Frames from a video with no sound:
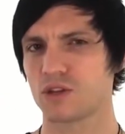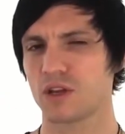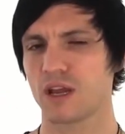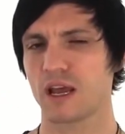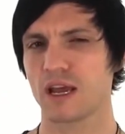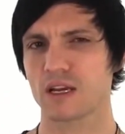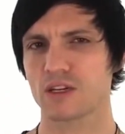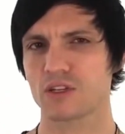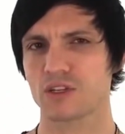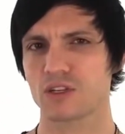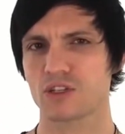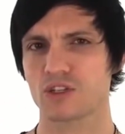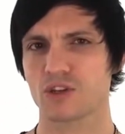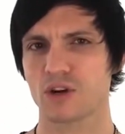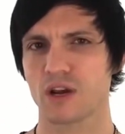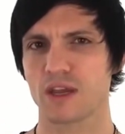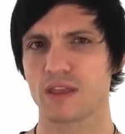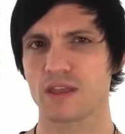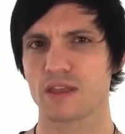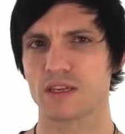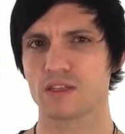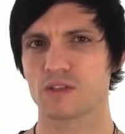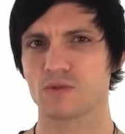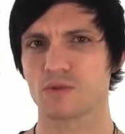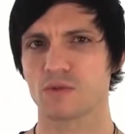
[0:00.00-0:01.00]
actually try
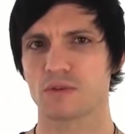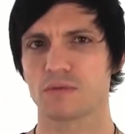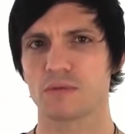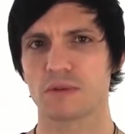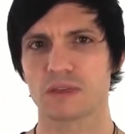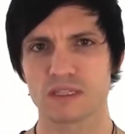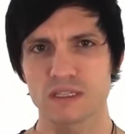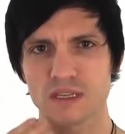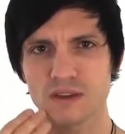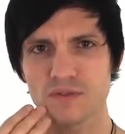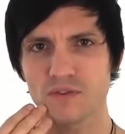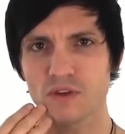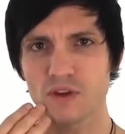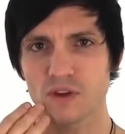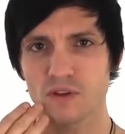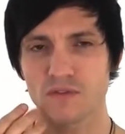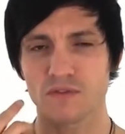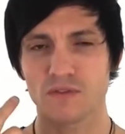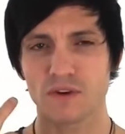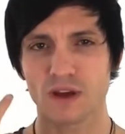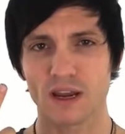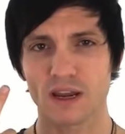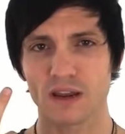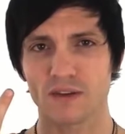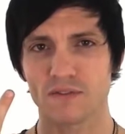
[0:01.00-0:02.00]
this with me. See if you can
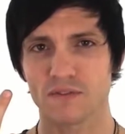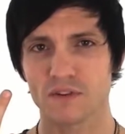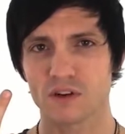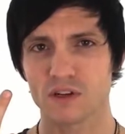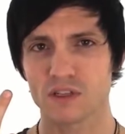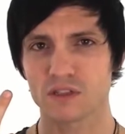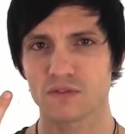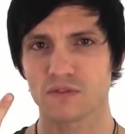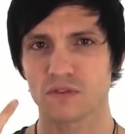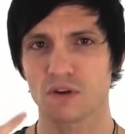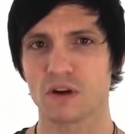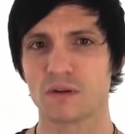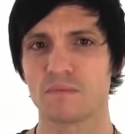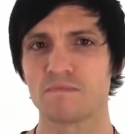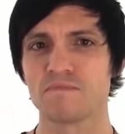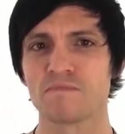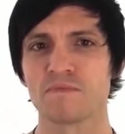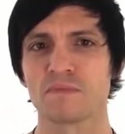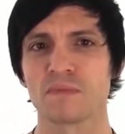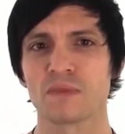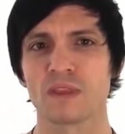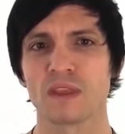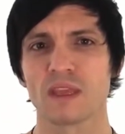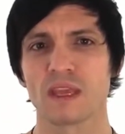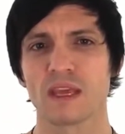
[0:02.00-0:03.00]
find it first of all,
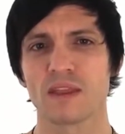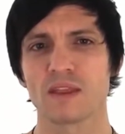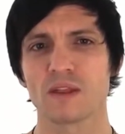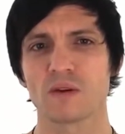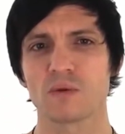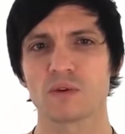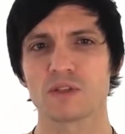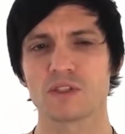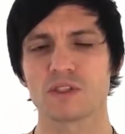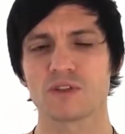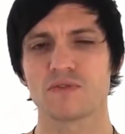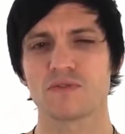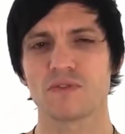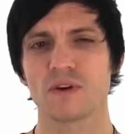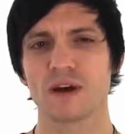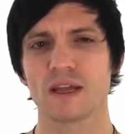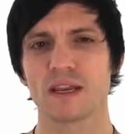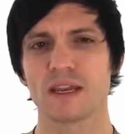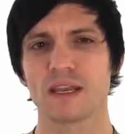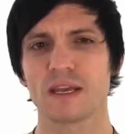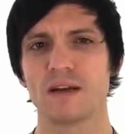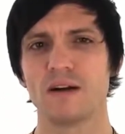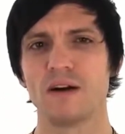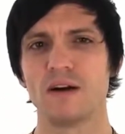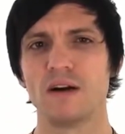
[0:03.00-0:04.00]
and then once you
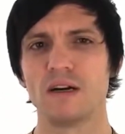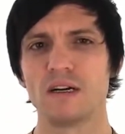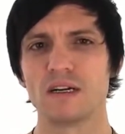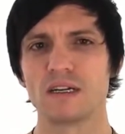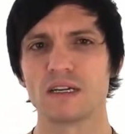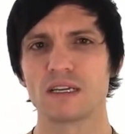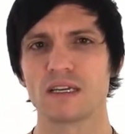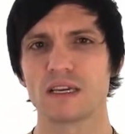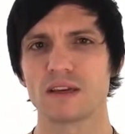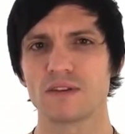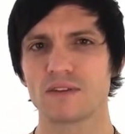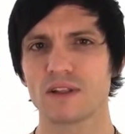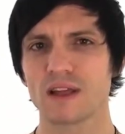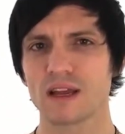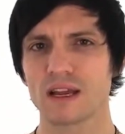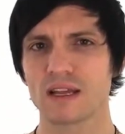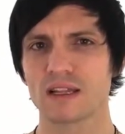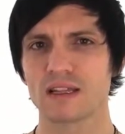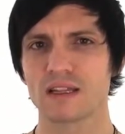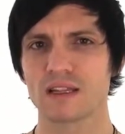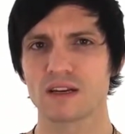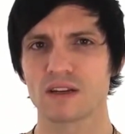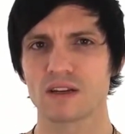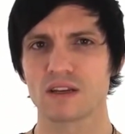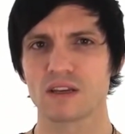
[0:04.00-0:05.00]
find it, give like a
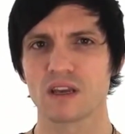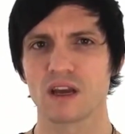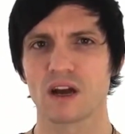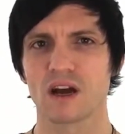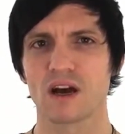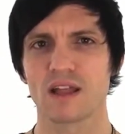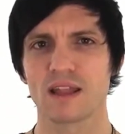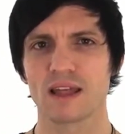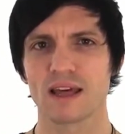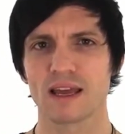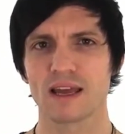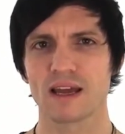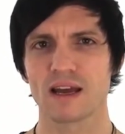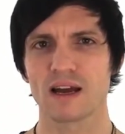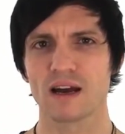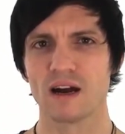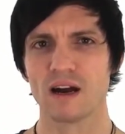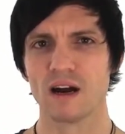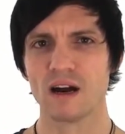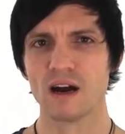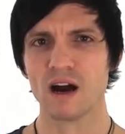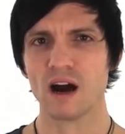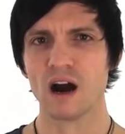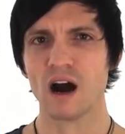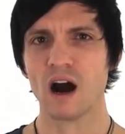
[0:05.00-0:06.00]
little yawn, like a
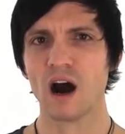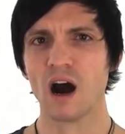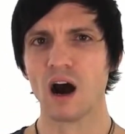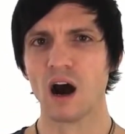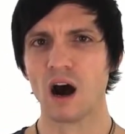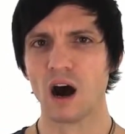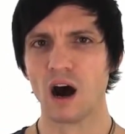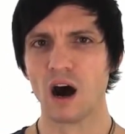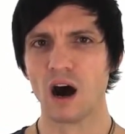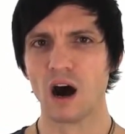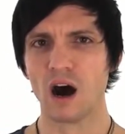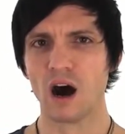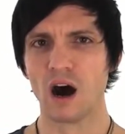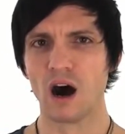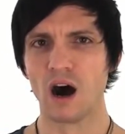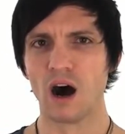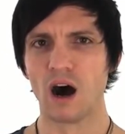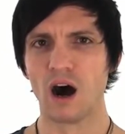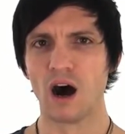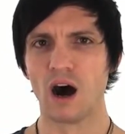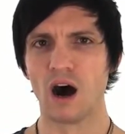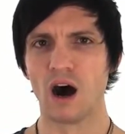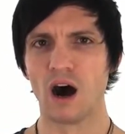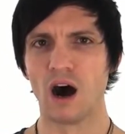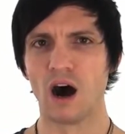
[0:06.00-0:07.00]

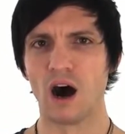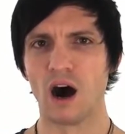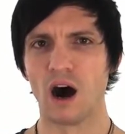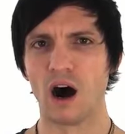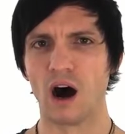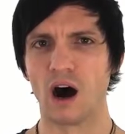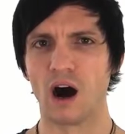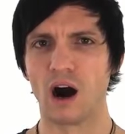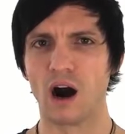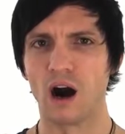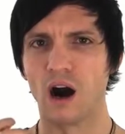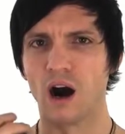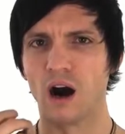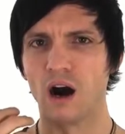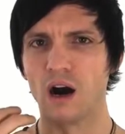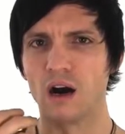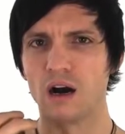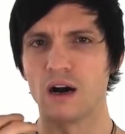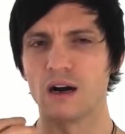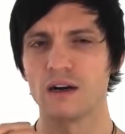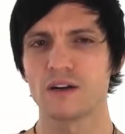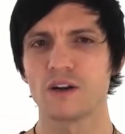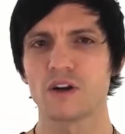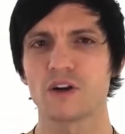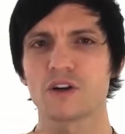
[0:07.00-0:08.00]
oh.
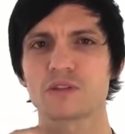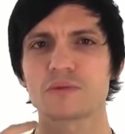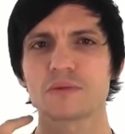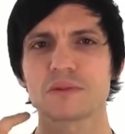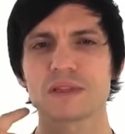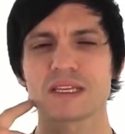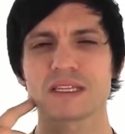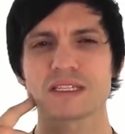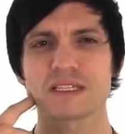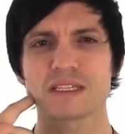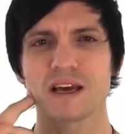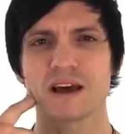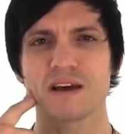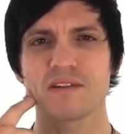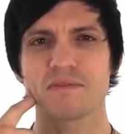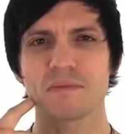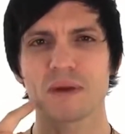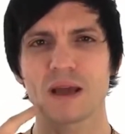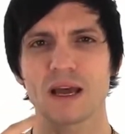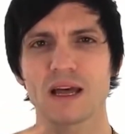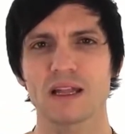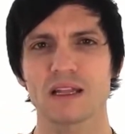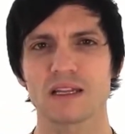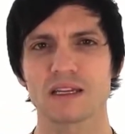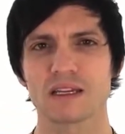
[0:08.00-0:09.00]
Notice what the soft
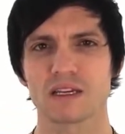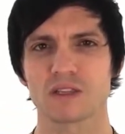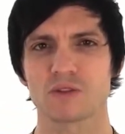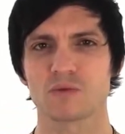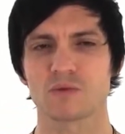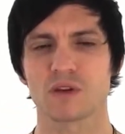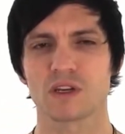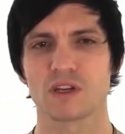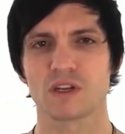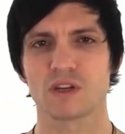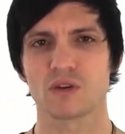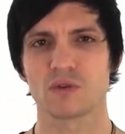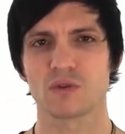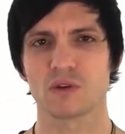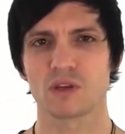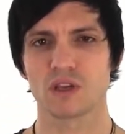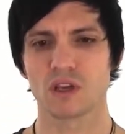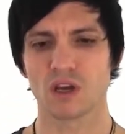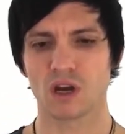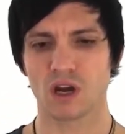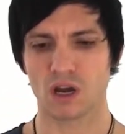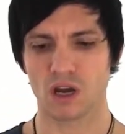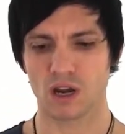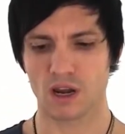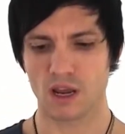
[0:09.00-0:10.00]
palate does when you do a
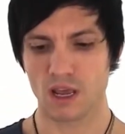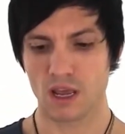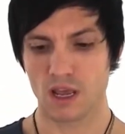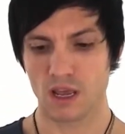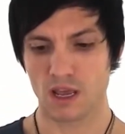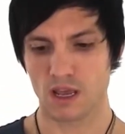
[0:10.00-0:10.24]
yawn.